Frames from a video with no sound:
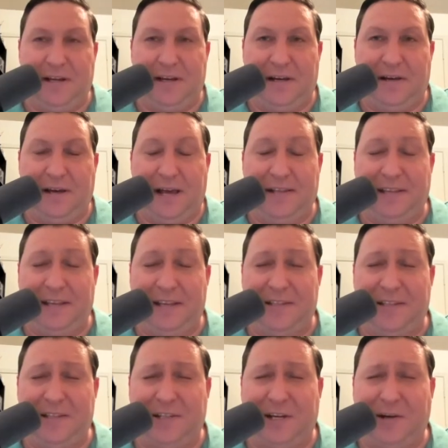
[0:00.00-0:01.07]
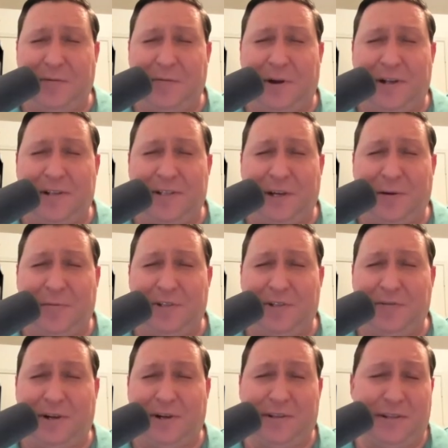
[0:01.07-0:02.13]
I guess as Terry Rossio
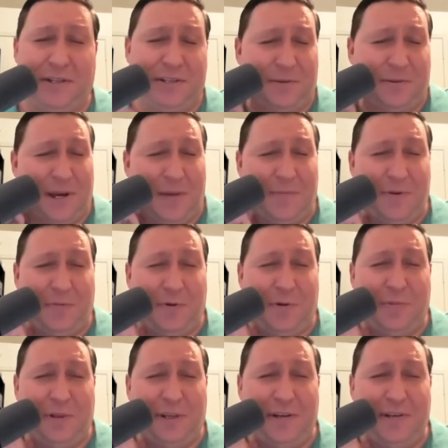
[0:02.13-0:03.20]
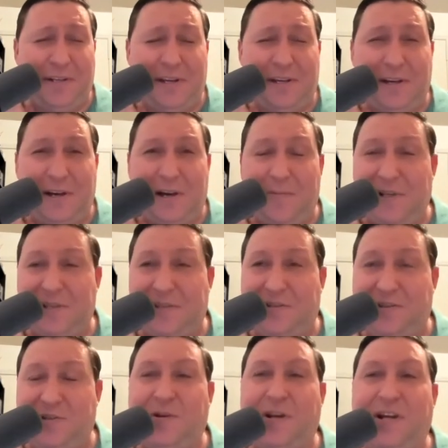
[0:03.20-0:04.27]
would describe in wordplayer.com as the
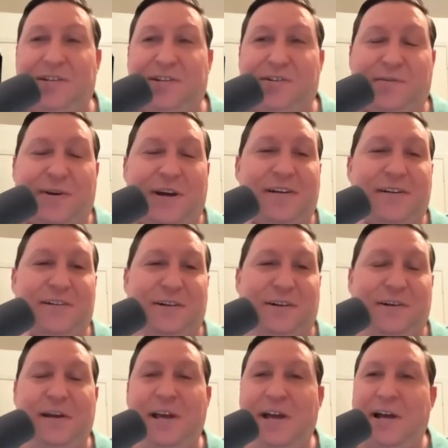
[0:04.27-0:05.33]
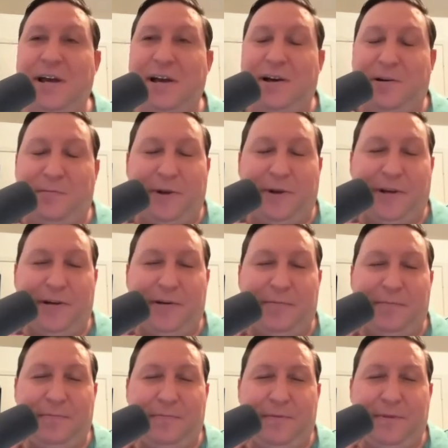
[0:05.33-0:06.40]
strange attractor,
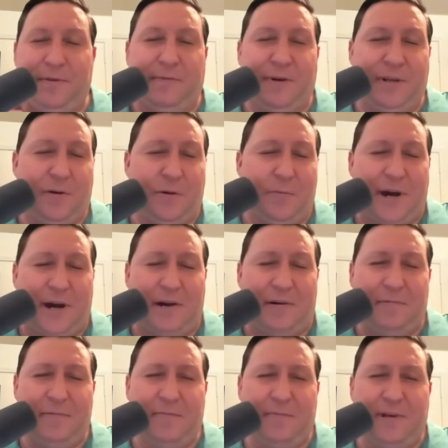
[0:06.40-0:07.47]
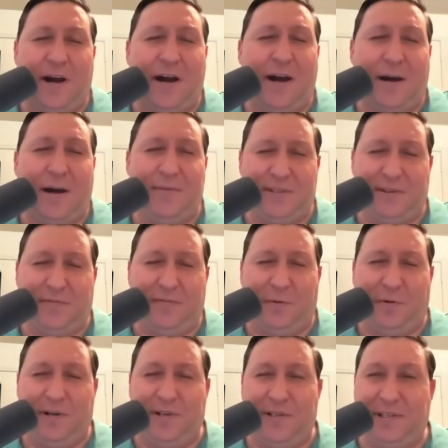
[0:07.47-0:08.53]
where we knew about Cops, of
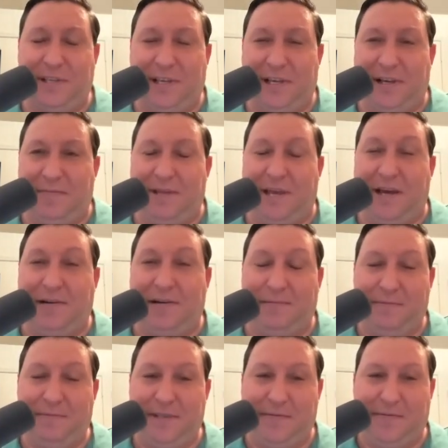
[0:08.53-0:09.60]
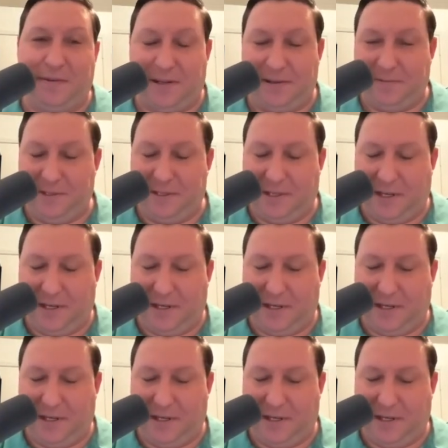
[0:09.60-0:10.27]
course, the now defunct